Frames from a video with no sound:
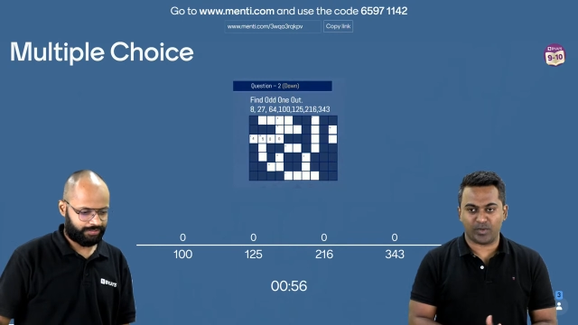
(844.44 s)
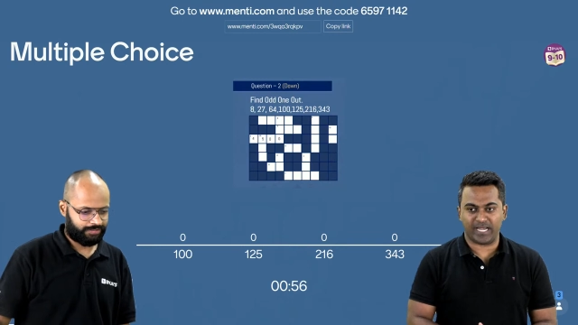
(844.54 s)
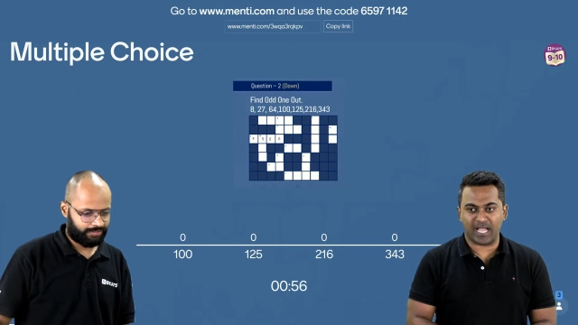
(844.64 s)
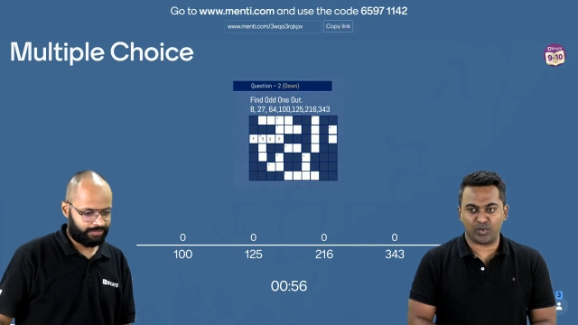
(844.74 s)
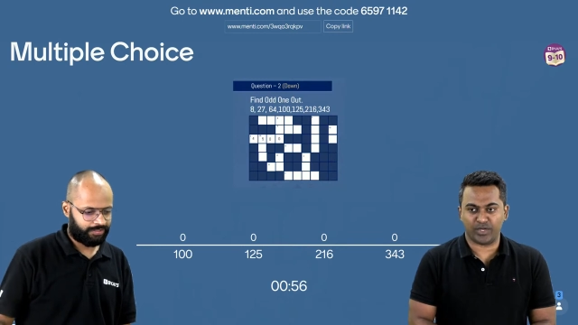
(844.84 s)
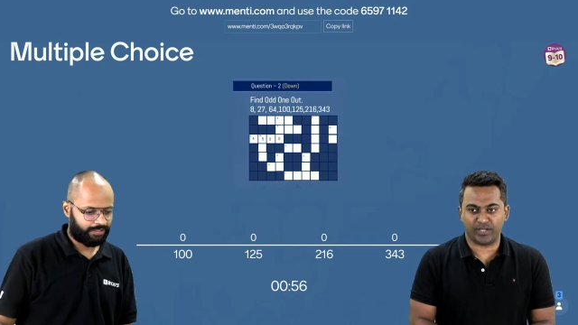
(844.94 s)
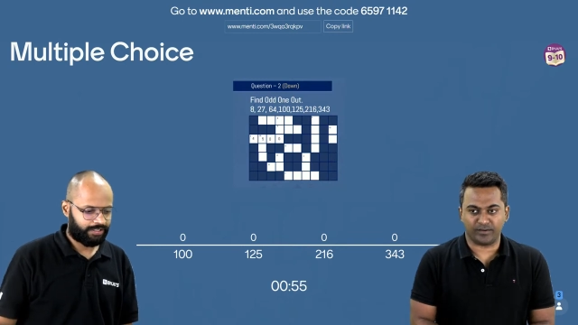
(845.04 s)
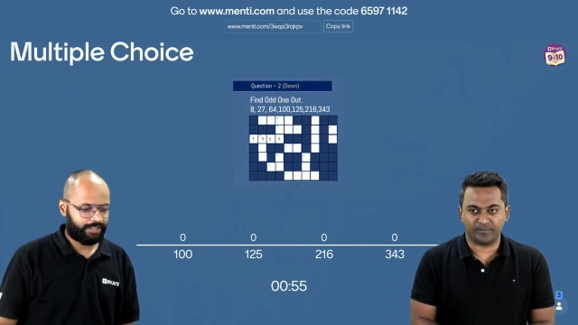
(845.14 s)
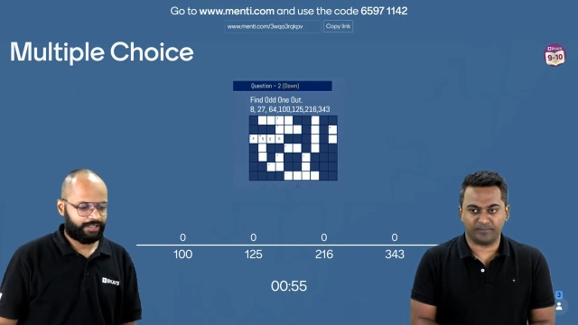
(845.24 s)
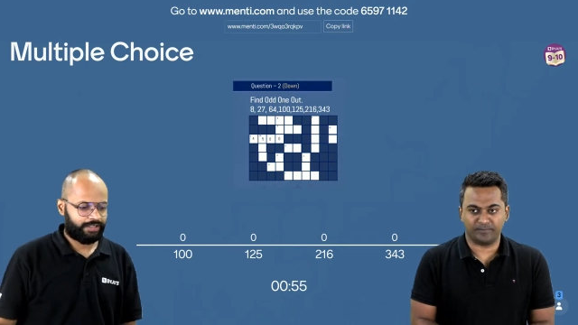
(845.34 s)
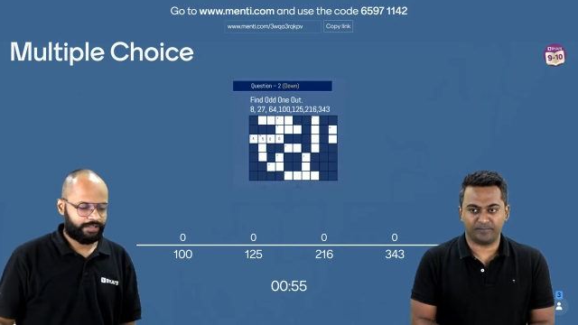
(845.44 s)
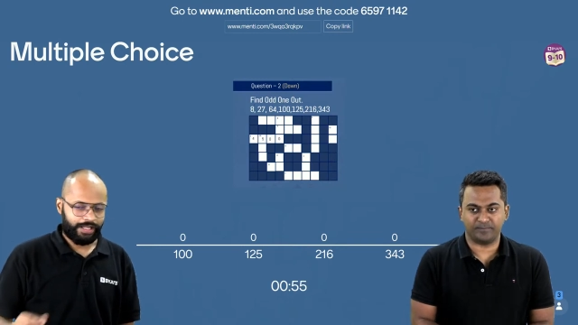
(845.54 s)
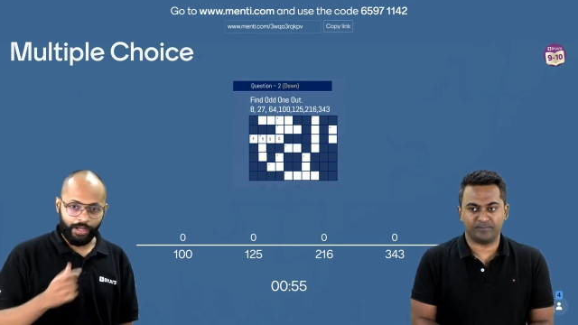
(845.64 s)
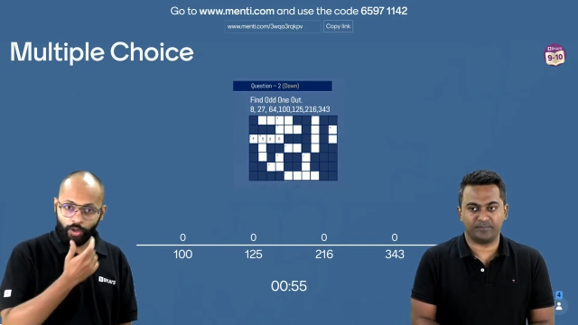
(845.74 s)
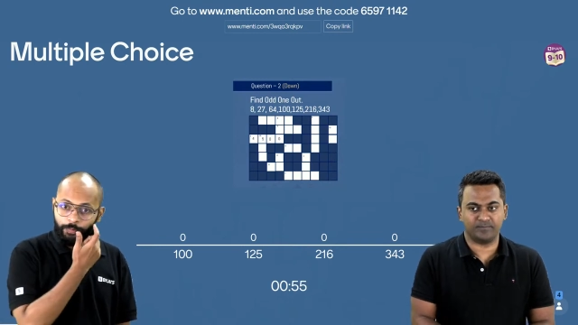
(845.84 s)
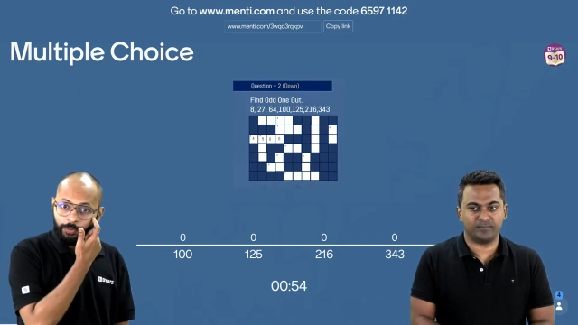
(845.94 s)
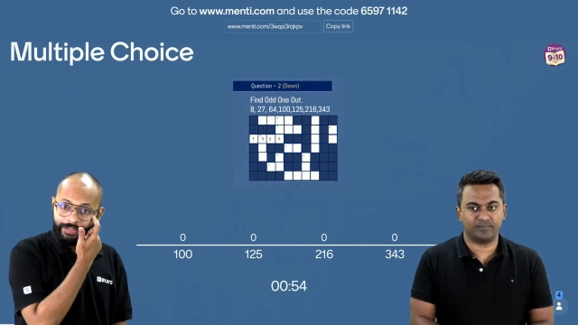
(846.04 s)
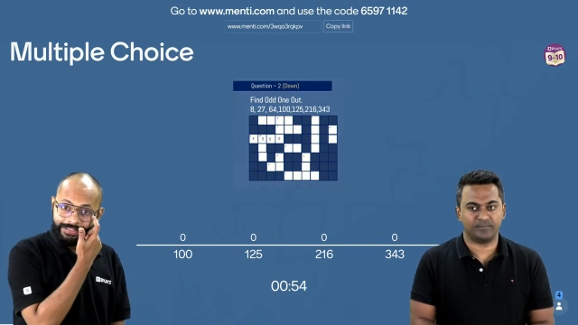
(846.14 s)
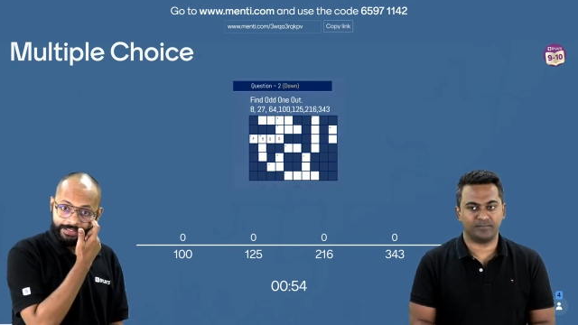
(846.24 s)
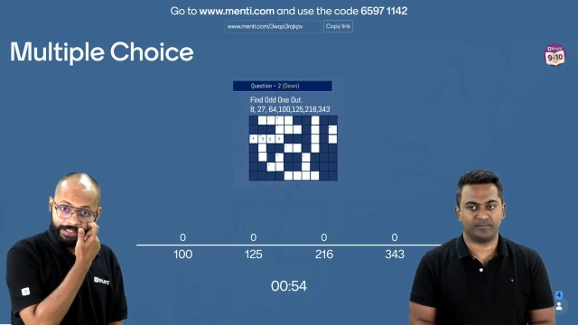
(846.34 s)
Speaker 1: one out here. I hope you
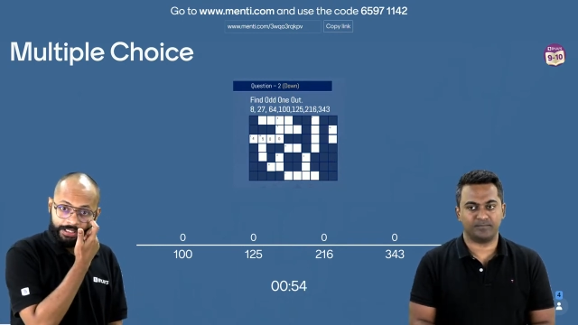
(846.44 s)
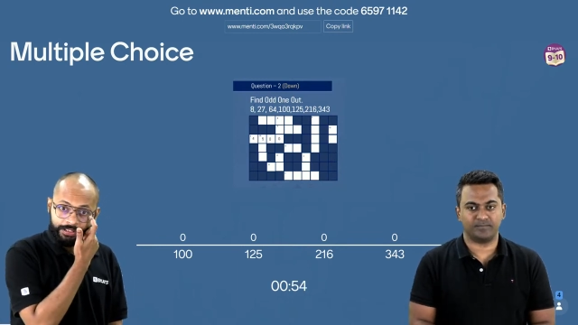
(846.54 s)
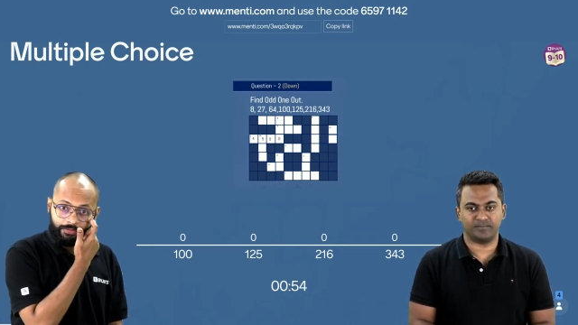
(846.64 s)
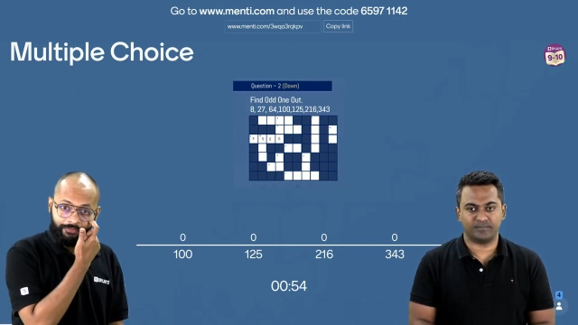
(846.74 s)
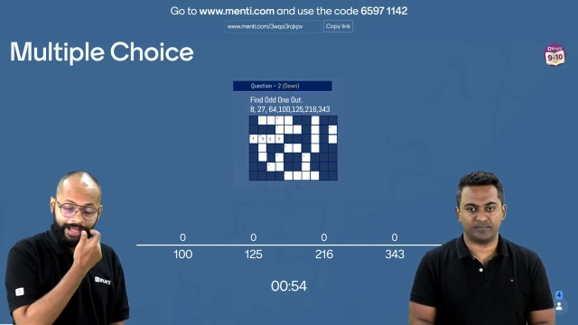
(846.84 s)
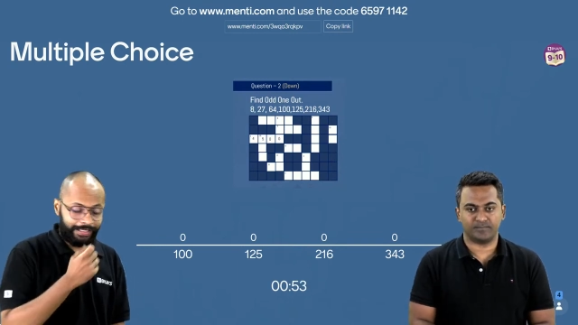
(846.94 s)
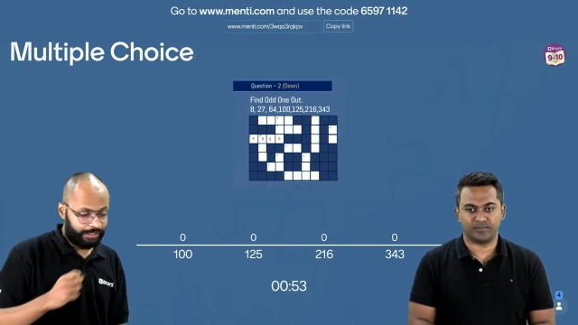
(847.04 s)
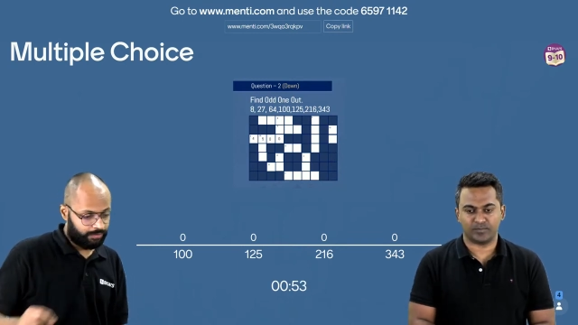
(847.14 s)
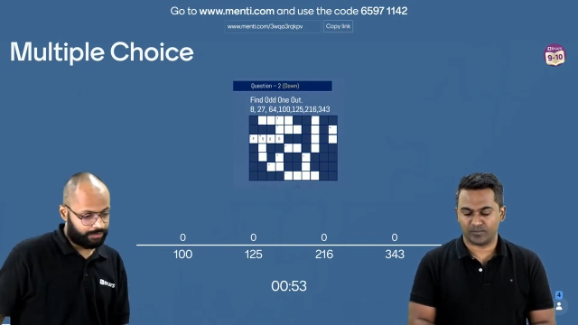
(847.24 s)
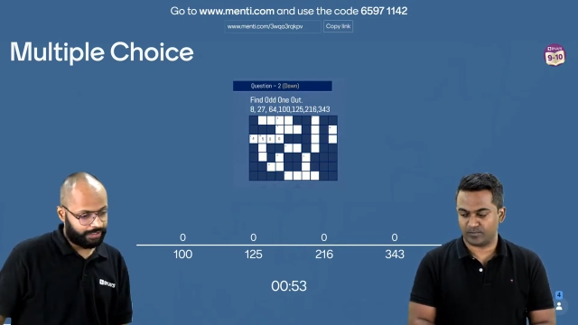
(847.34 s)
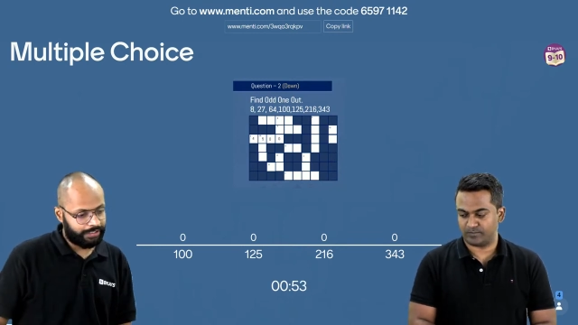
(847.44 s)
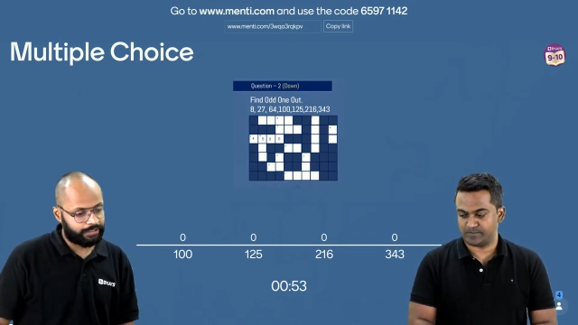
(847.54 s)
can see the values.